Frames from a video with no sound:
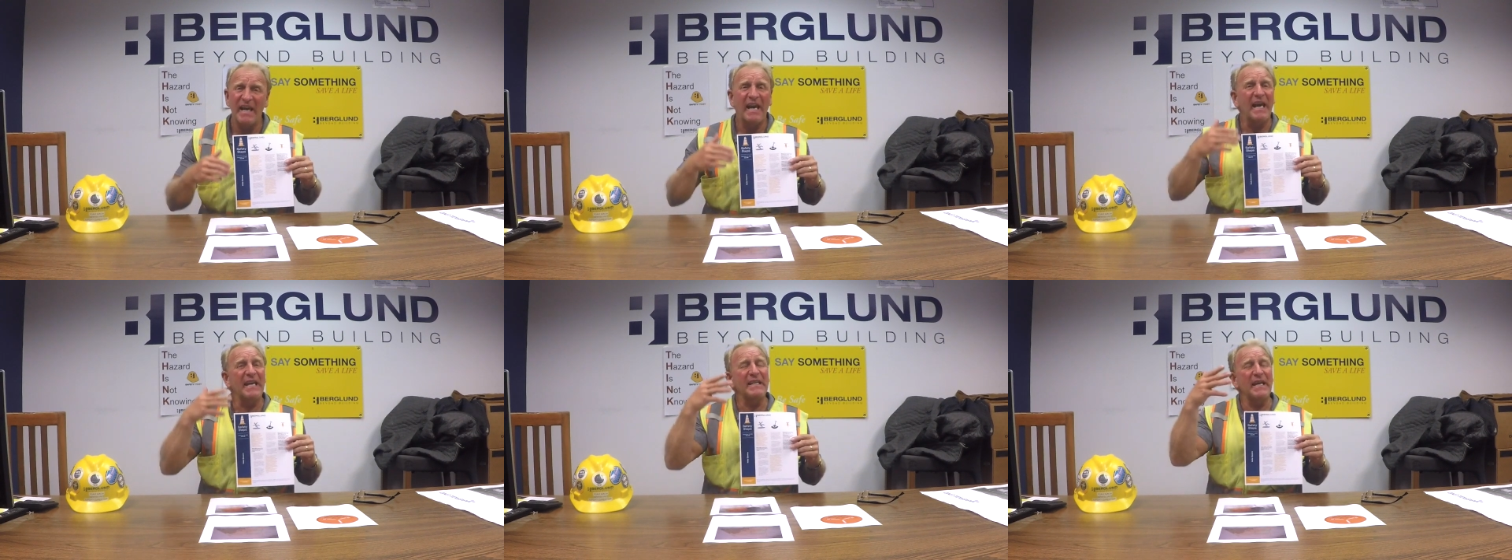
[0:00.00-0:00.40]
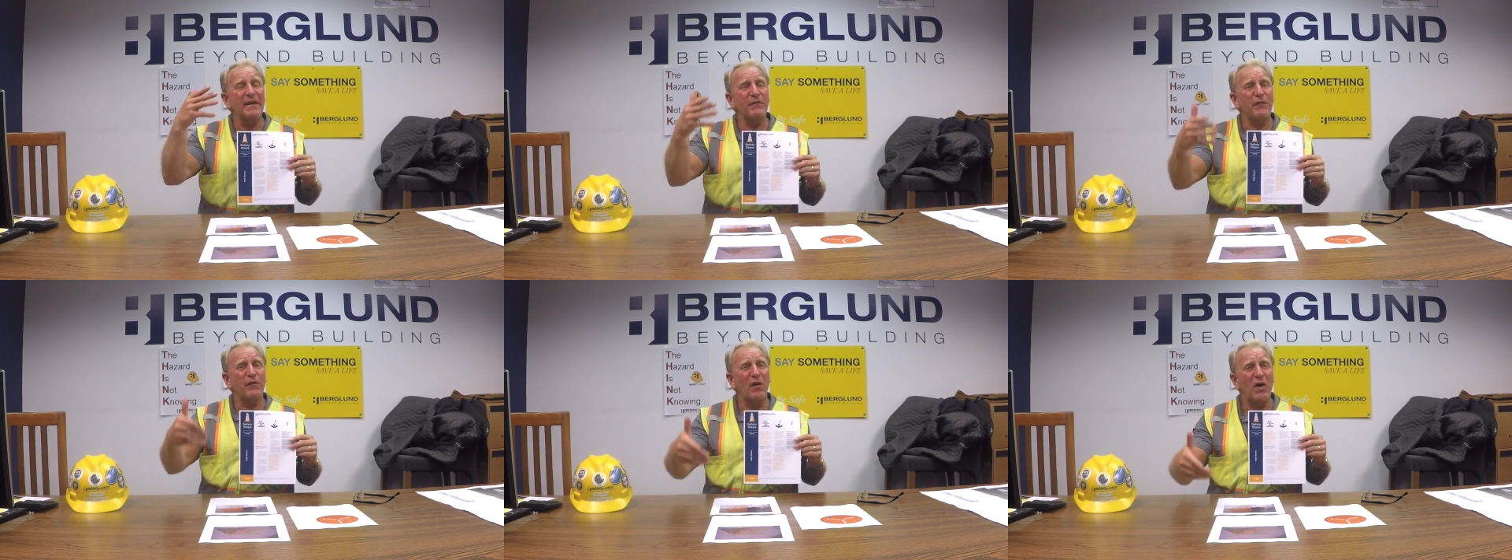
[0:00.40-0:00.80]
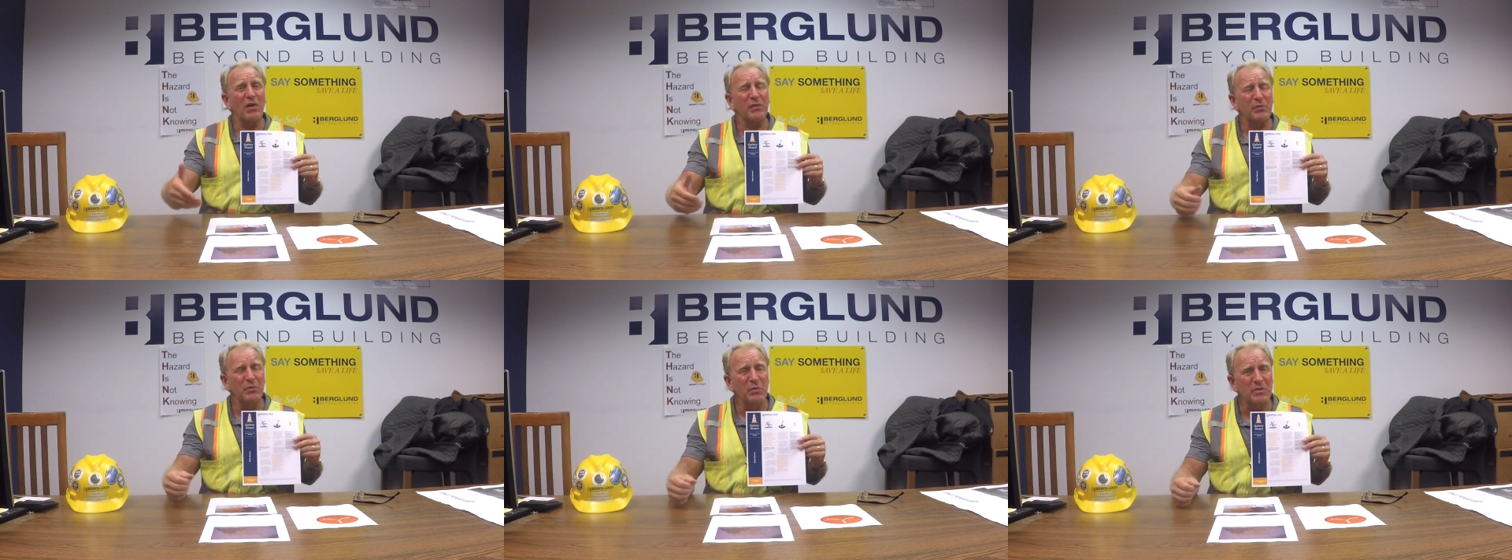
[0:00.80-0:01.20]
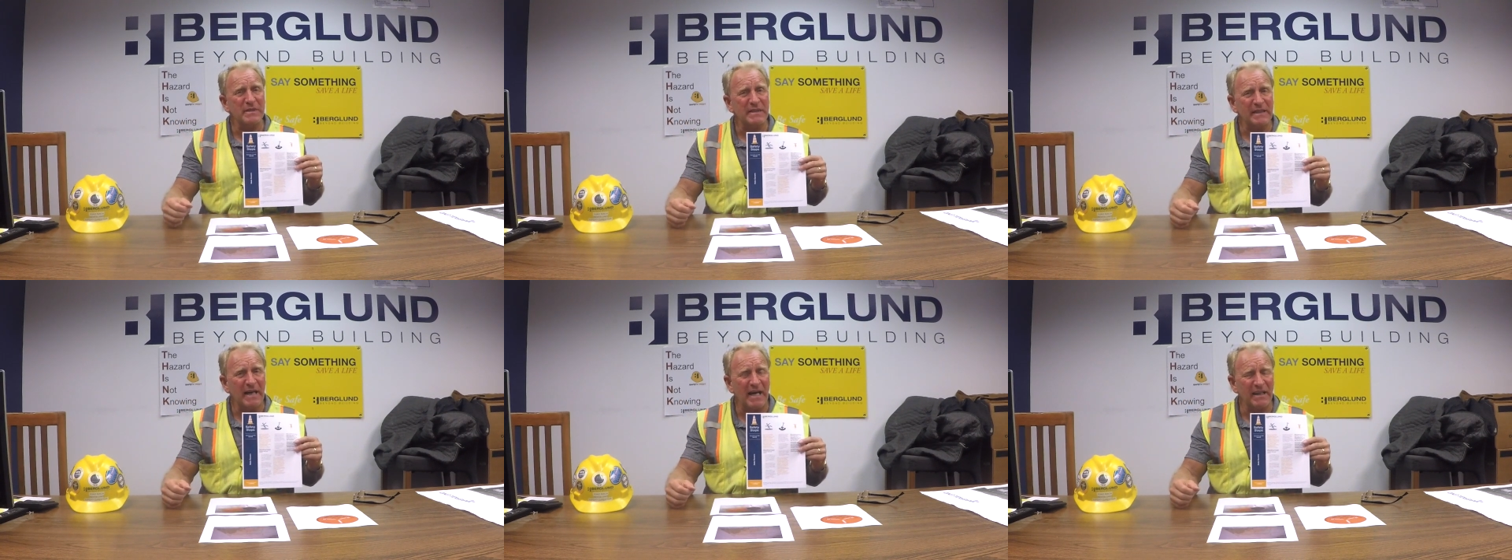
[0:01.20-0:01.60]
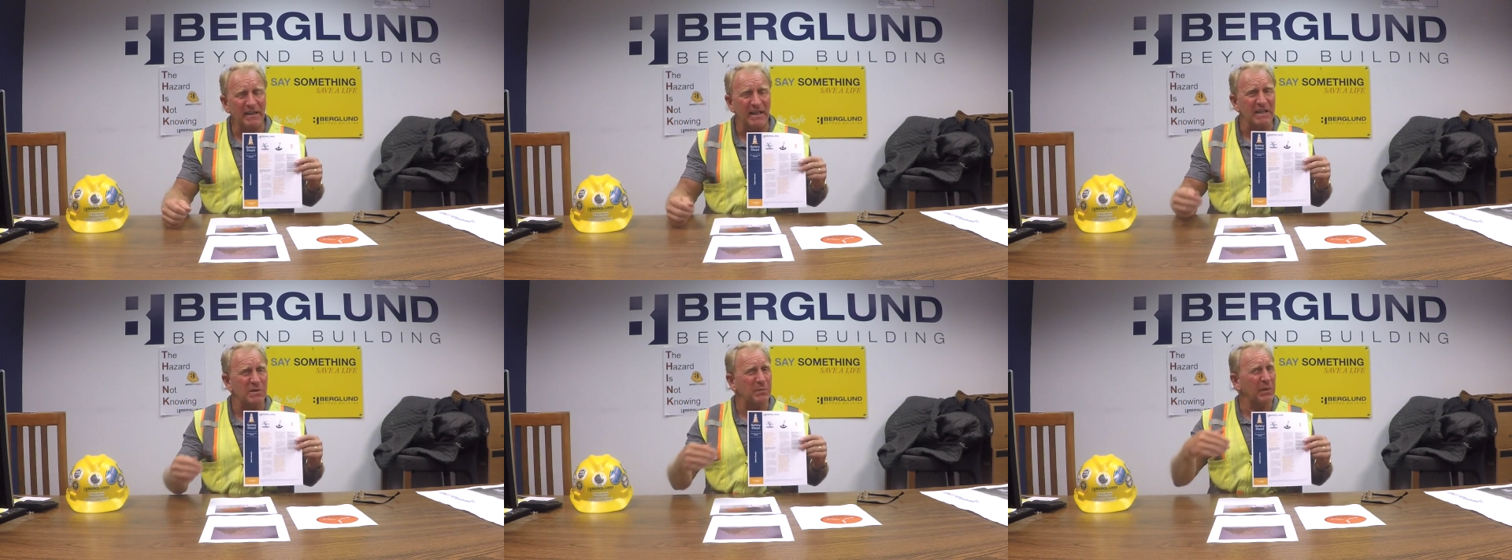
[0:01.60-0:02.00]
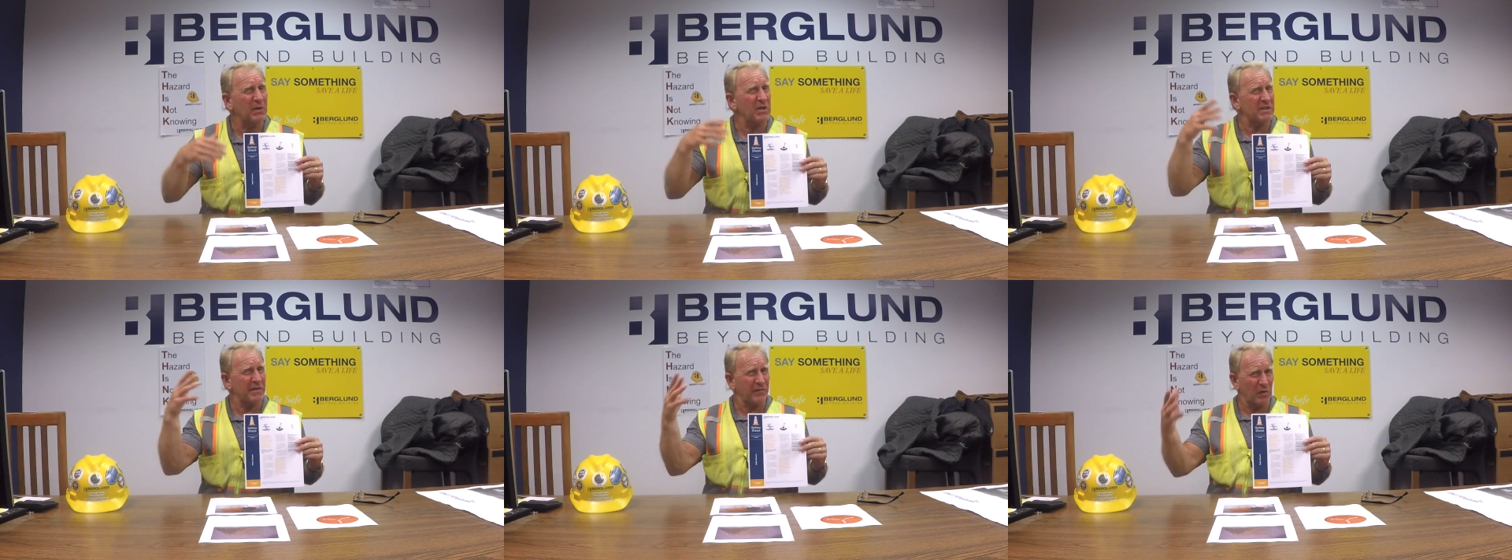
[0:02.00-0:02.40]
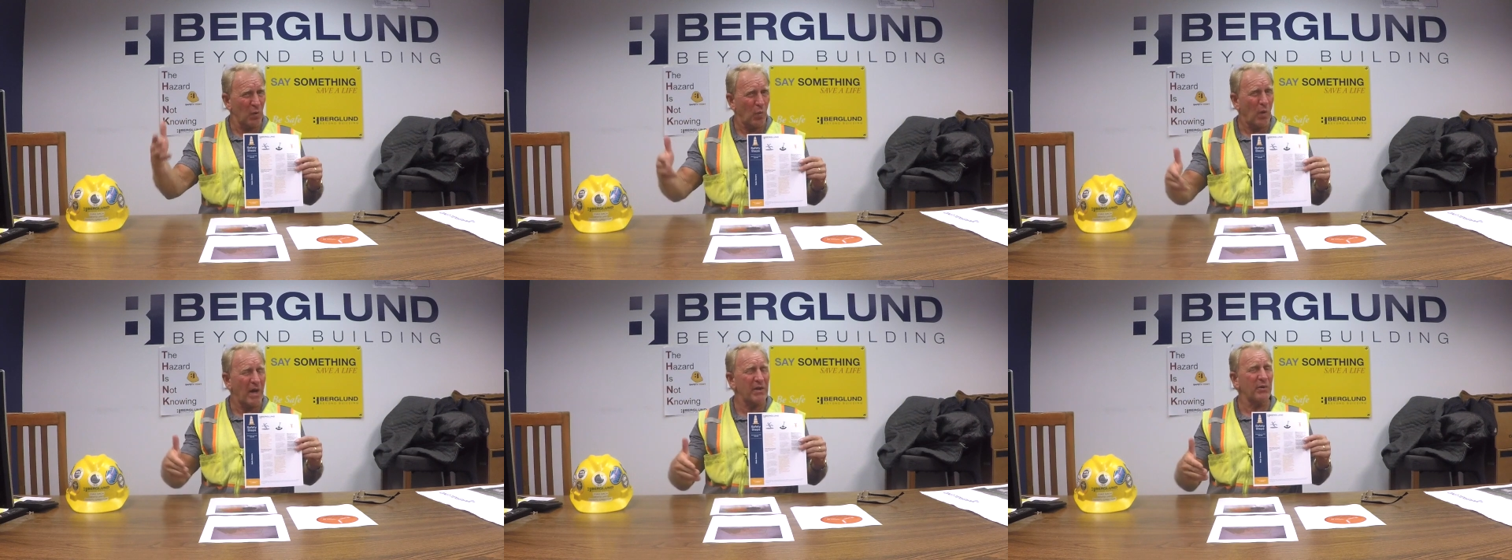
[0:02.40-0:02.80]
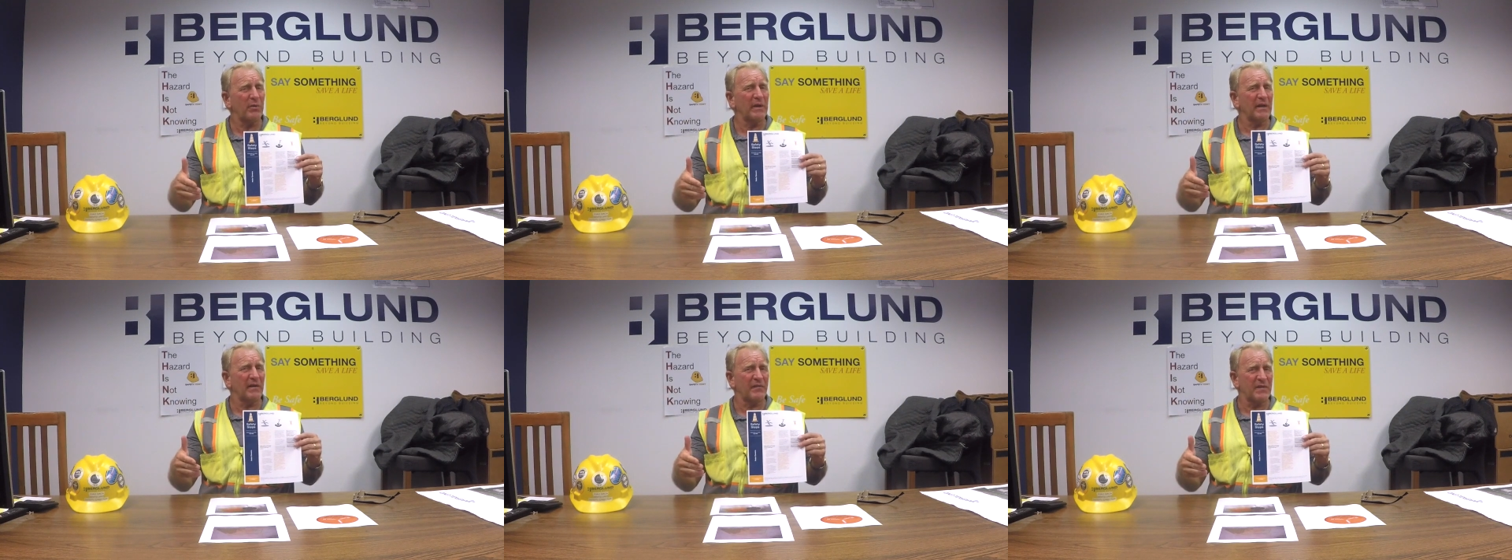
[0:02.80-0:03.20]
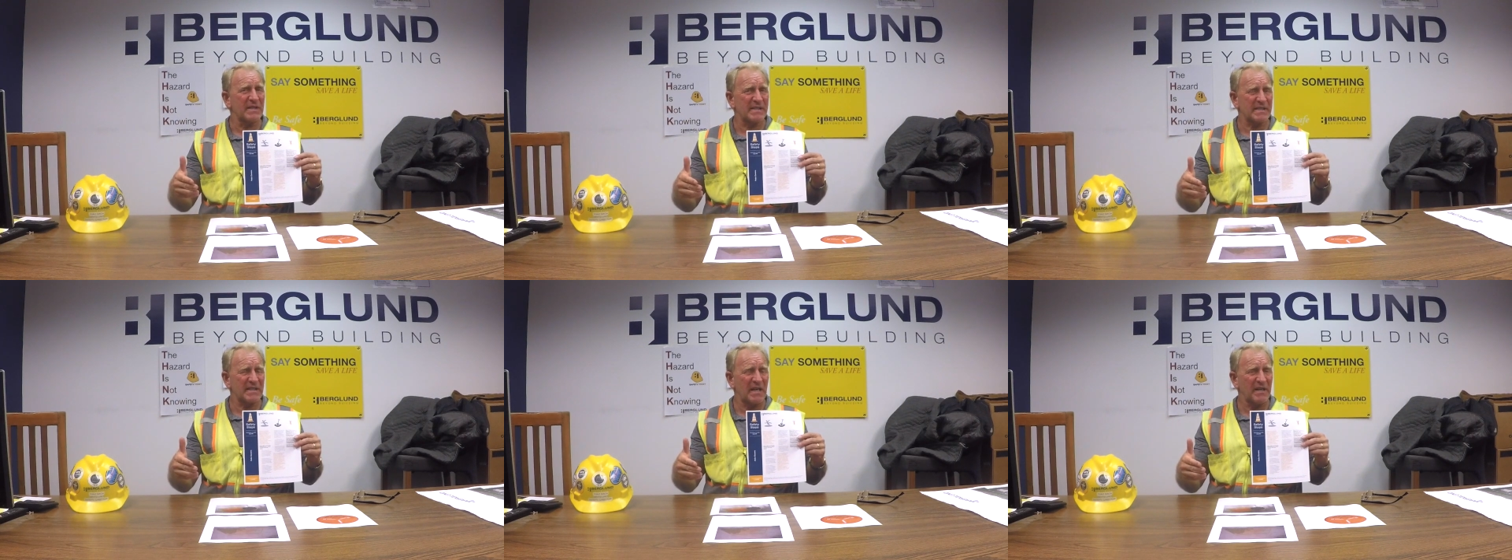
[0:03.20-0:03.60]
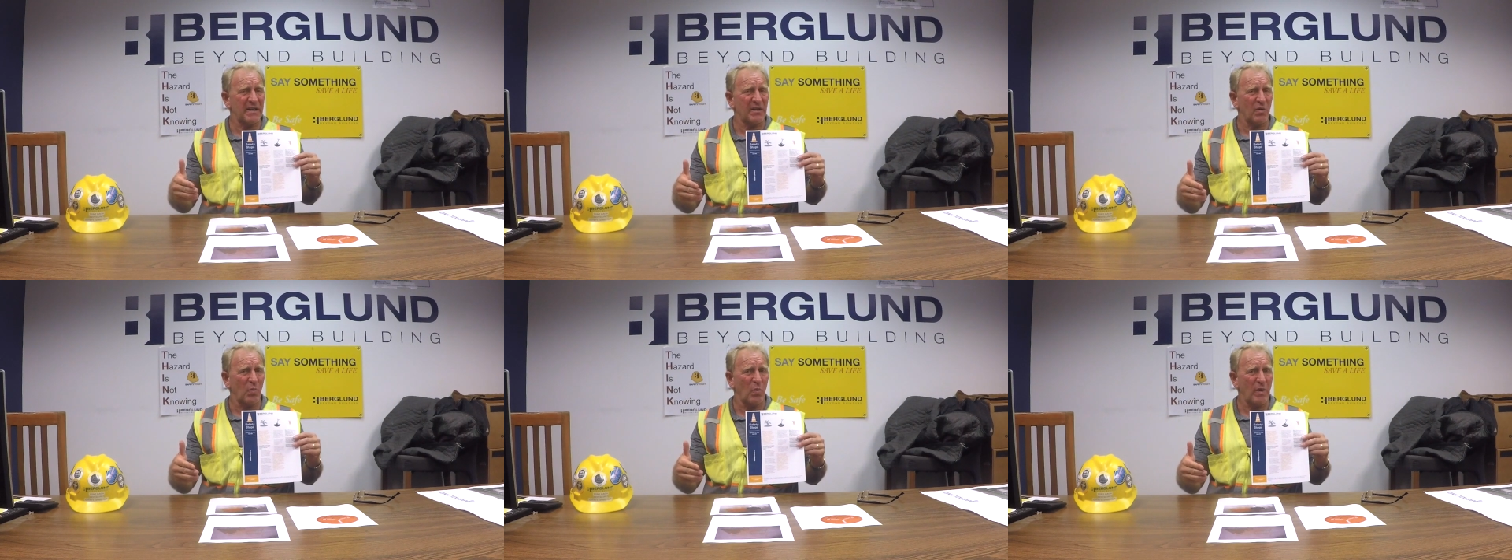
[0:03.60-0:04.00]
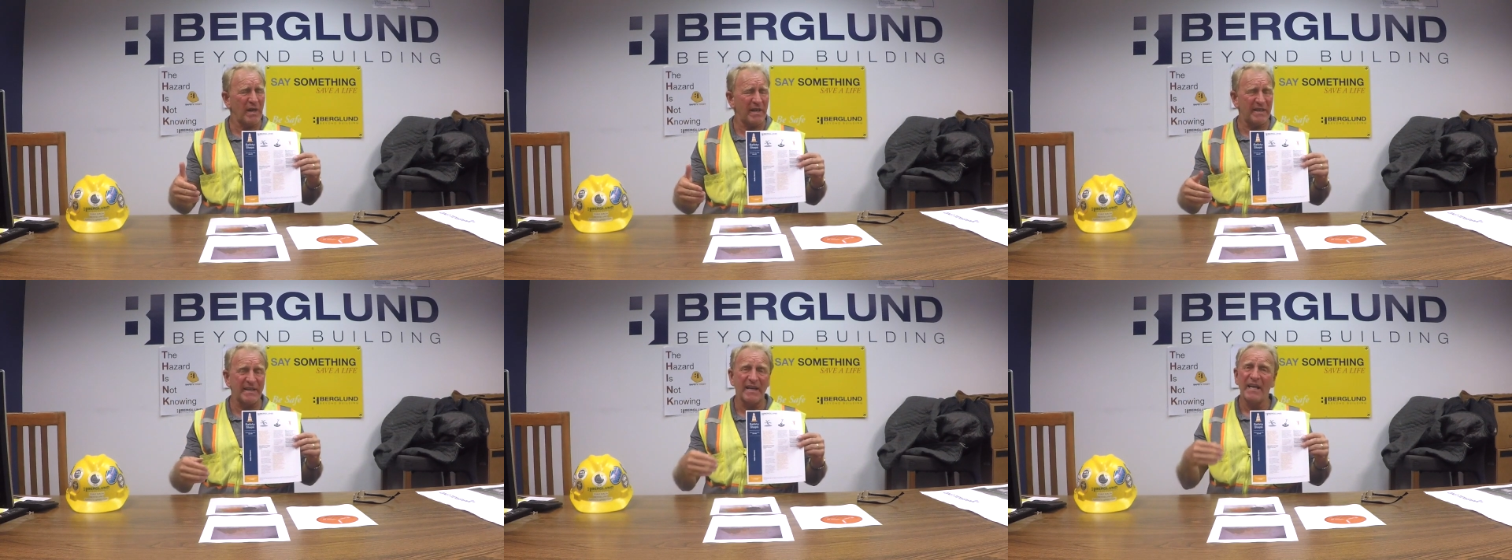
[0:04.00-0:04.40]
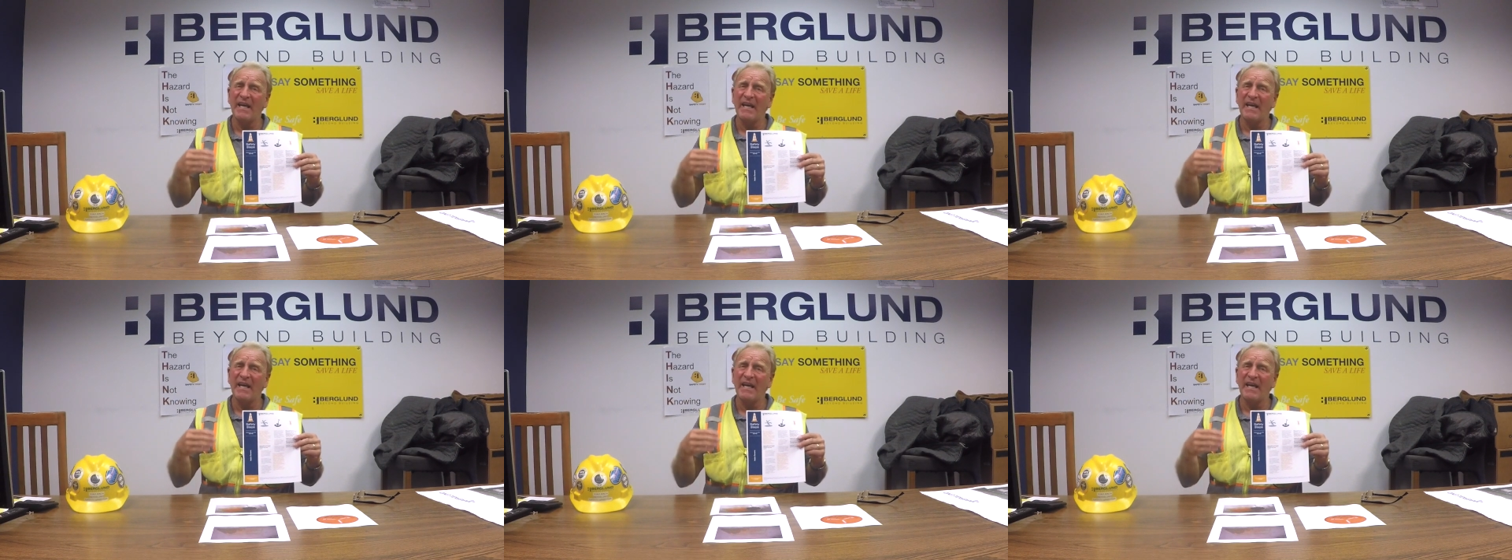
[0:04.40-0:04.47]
and they fall through skylights because of the weathering of the sun and the wind.